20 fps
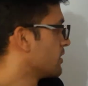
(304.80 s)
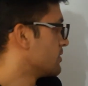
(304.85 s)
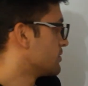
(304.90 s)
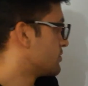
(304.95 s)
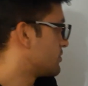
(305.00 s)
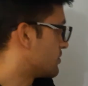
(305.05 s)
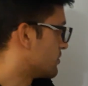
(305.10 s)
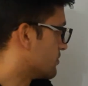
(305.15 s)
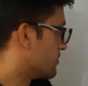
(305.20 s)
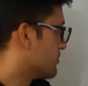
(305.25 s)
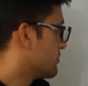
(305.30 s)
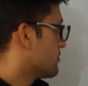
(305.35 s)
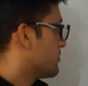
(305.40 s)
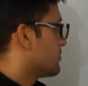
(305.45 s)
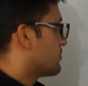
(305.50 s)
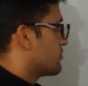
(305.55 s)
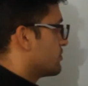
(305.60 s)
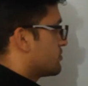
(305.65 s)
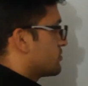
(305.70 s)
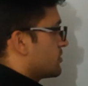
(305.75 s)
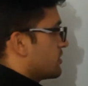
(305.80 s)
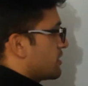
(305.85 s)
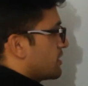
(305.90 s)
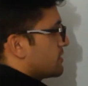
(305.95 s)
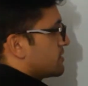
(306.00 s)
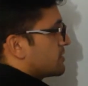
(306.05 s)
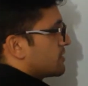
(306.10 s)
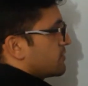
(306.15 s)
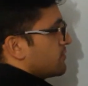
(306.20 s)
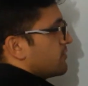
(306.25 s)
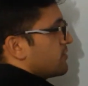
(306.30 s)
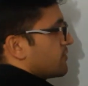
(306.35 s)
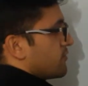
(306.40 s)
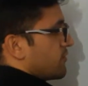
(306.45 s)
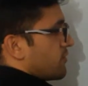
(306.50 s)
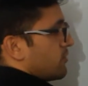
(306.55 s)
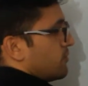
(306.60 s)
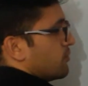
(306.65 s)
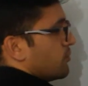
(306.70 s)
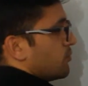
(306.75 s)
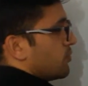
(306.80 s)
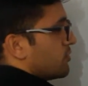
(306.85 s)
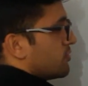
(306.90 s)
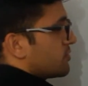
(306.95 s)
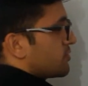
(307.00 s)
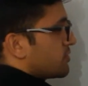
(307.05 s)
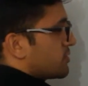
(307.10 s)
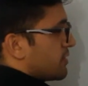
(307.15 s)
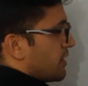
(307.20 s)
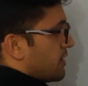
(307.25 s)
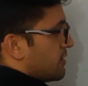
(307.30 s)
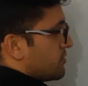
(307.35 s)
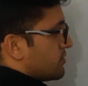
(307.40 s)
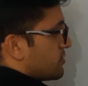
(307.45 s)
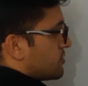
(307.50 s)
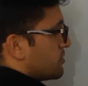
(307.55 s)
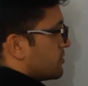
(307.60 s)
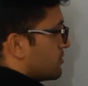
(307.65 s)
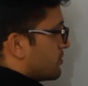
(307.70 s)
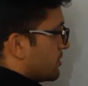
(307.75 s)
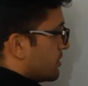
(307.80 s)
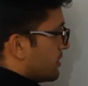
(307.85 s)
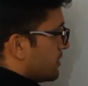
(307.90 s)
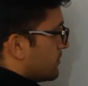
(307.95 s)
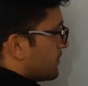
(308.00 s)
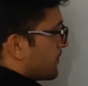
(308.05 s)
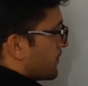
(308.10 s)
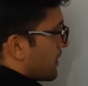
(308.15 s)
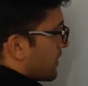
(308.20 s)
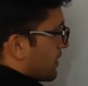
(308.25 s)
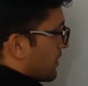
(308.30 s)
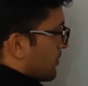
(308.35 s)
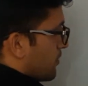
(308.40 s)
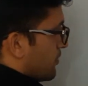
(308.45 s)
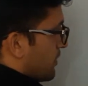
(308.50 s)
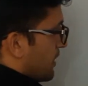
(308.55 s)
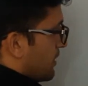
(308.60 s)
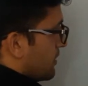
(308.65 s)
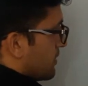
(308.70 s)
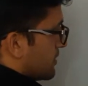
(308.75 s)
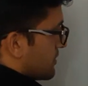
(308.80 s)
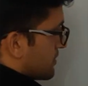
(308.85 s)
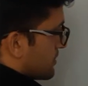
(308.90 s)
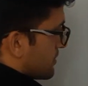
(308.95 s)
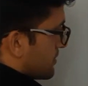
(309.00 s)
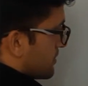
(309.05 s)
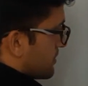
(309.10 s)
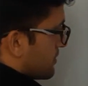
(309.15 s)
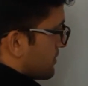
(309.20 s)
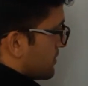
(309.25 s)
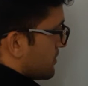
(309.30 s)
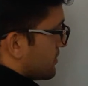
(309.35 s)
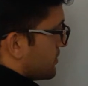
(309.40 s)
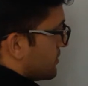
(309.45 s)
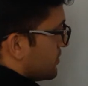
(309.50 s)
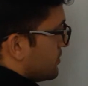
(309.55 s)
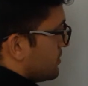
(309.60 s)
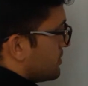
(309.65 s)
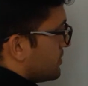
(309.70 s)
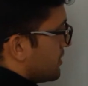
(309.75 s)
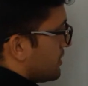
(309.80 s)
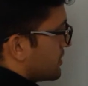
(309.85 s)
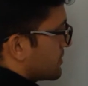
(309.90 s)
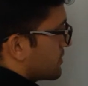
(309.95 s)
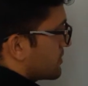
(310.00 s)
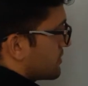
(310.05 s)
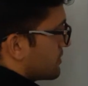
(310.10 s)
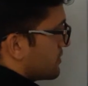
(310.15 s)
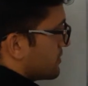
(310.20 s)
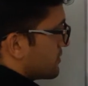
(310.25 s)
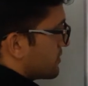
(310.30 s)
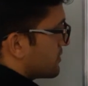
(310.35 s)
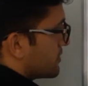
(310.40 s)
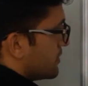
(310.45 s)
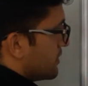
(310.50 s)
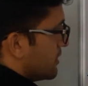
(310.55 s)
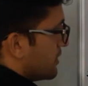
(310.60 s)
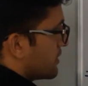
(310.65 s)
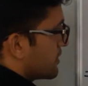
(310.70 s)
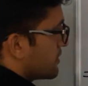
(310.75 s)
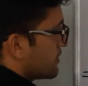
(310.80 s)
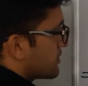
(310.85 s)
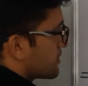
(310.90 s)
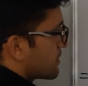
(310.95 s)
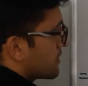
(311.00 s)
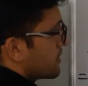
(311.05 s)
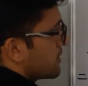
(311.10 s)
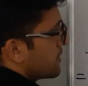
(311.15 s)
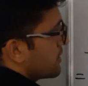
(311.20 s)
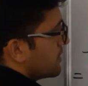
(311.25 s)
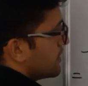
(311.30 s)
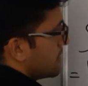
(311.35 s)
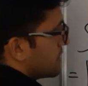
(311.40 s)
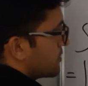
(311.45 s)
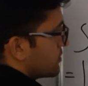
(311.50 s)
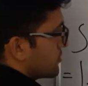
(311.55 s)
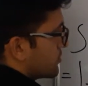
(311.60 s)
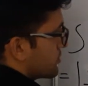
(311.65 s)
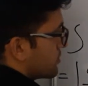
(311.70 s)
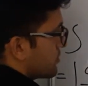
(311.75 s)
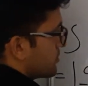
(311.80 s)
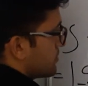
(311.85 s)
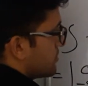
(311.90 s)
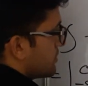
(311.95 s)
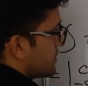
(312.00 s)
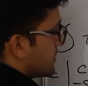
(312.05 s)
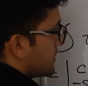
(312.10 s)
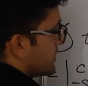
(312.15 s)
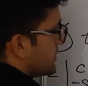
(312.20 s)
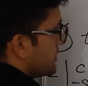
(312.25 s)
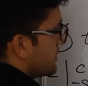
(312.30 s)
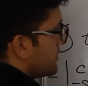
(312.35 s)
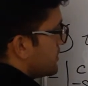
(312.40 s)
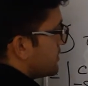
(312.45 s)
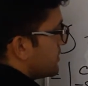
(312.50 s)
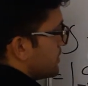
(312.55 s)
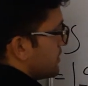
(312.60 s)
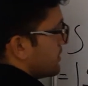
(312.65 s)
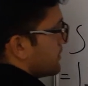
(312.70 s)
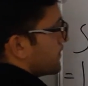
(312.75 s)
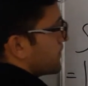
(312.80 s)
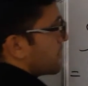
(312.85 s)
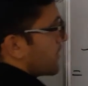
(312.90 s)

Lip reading: So when you take a derivative from both sides, it should be minus sin 6 dx equals to dt.